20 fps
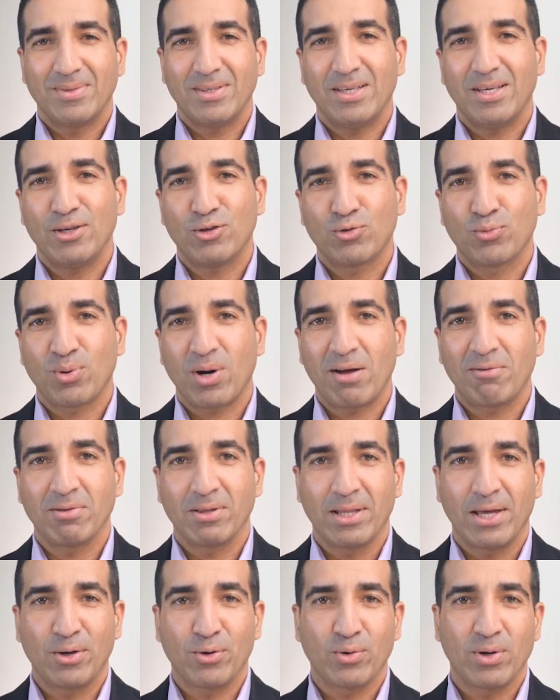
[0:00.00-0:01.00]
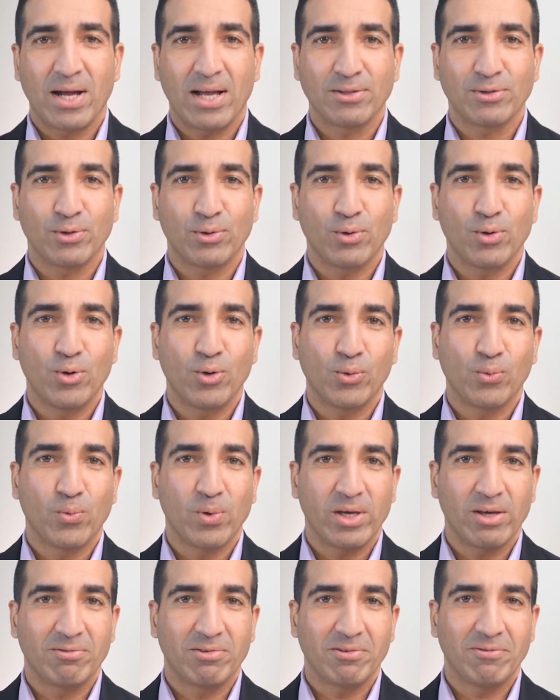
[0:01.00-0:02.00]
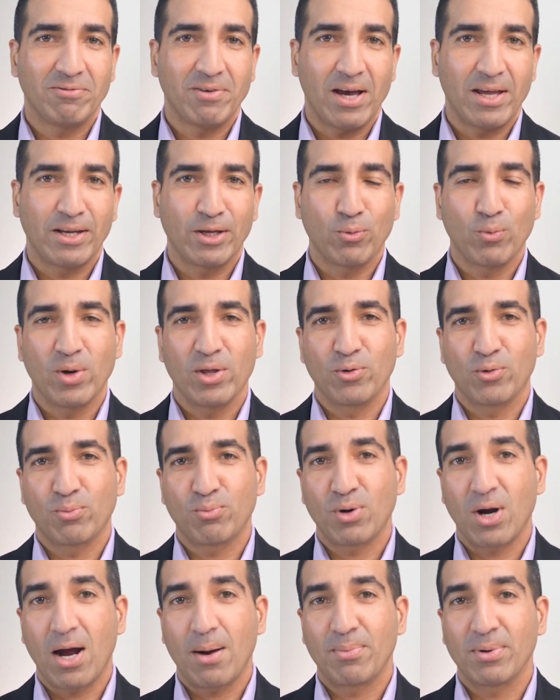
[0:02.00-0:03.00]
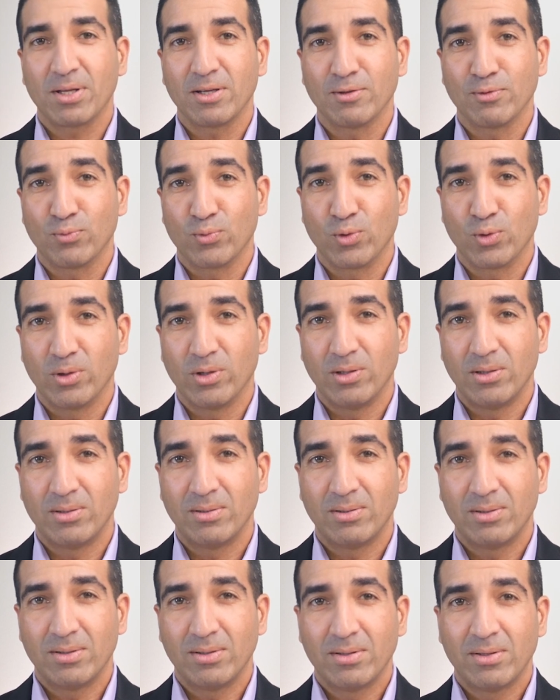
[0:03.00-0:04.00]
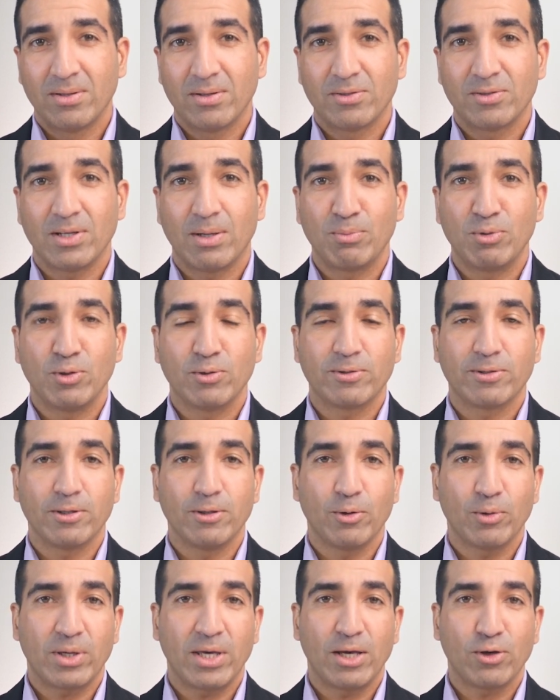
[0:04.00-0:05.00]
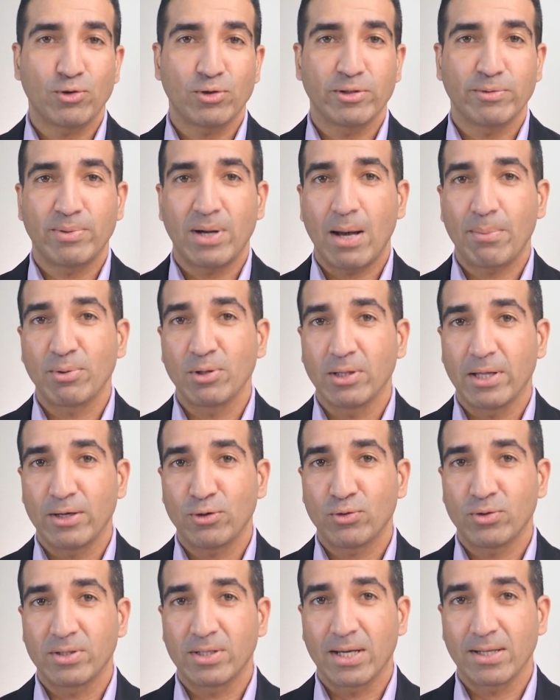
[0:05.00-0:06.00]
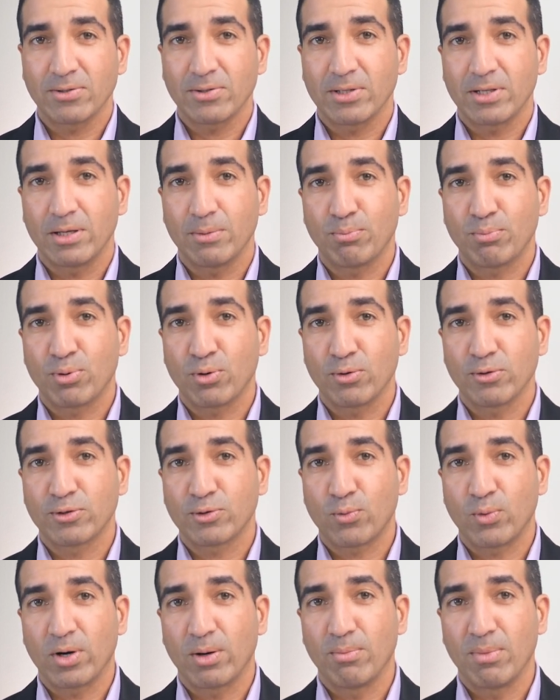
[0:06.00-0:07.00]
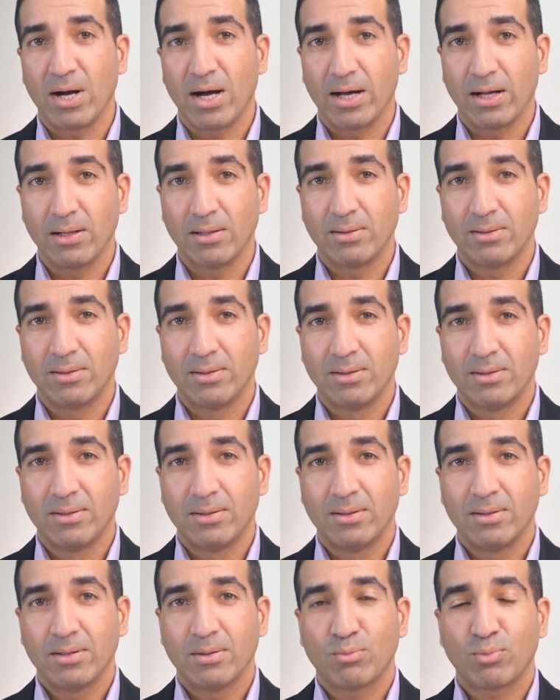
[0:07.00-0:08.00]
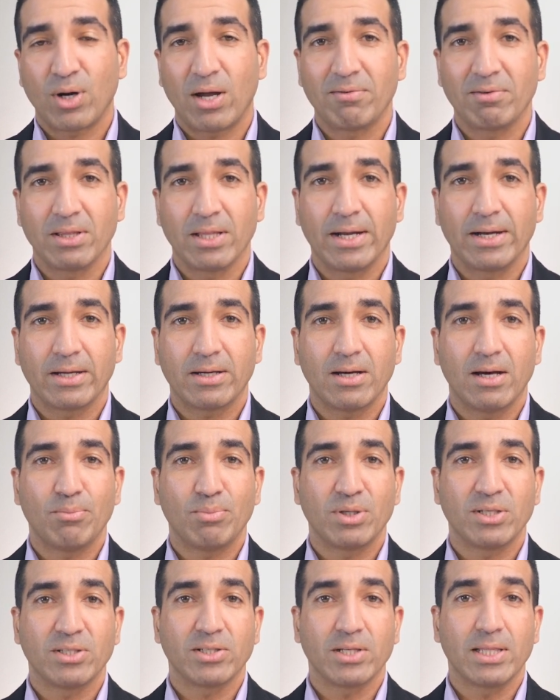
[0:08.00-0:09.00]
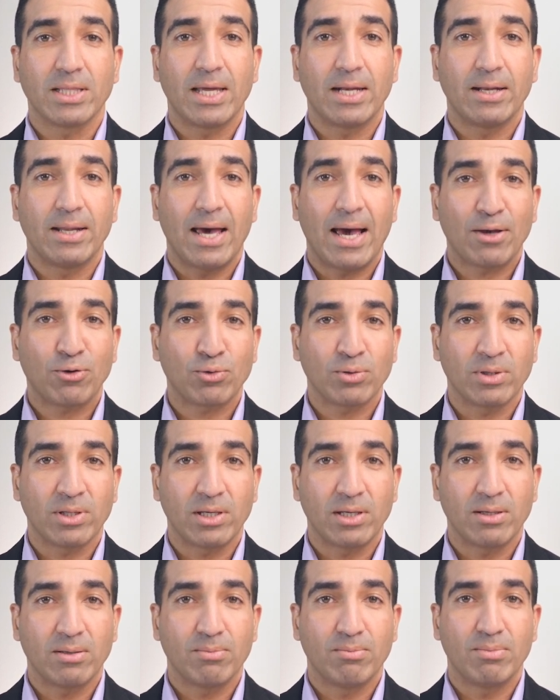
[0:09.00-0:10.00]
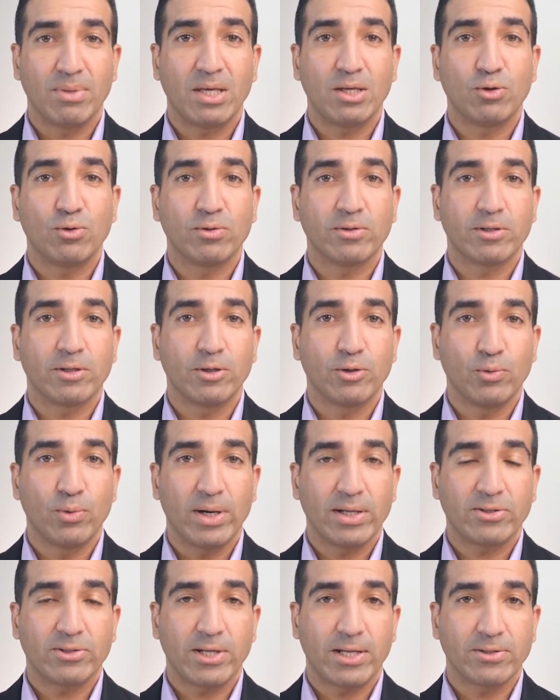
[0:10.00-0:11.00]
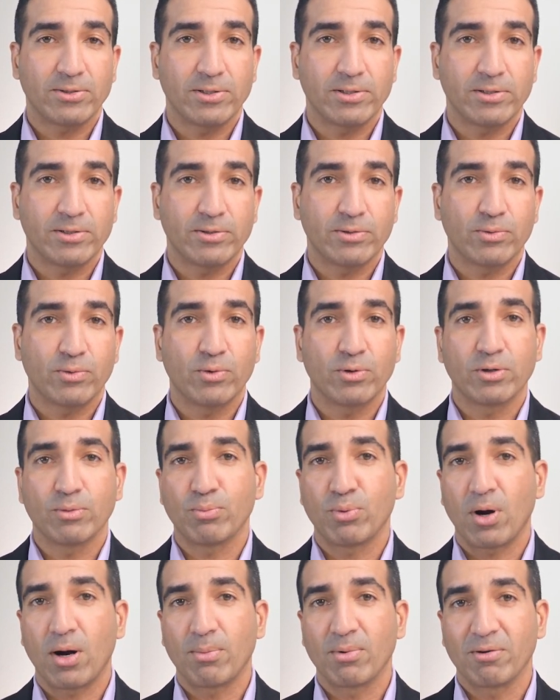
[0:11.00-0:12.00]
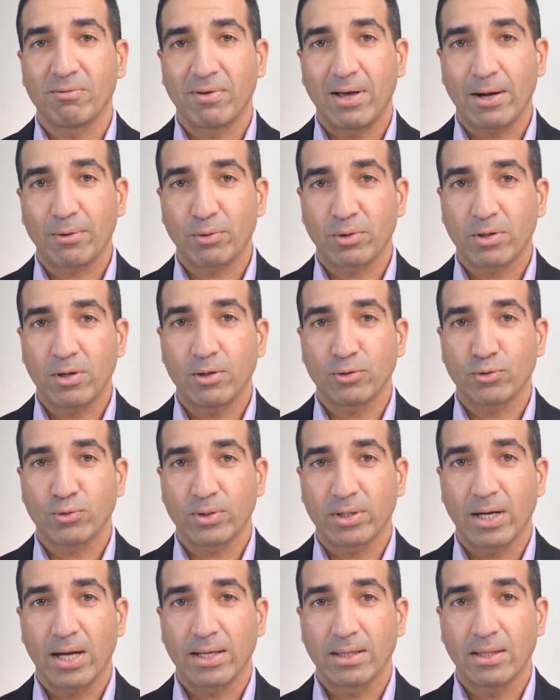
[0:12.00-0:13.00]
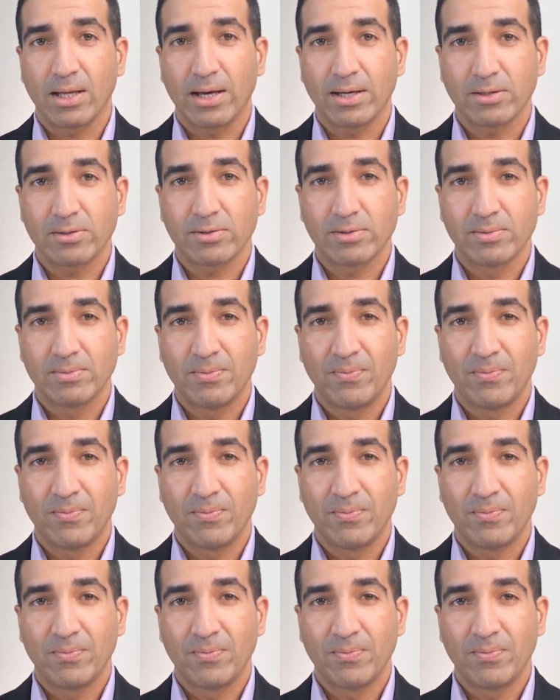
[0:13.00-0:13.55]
Each private lender has their own way of defining whether a property is rural. Some use the location's population density per square mile. Private lending companies that lend nationally may use the U S Census or Department of Agriculture guidelines.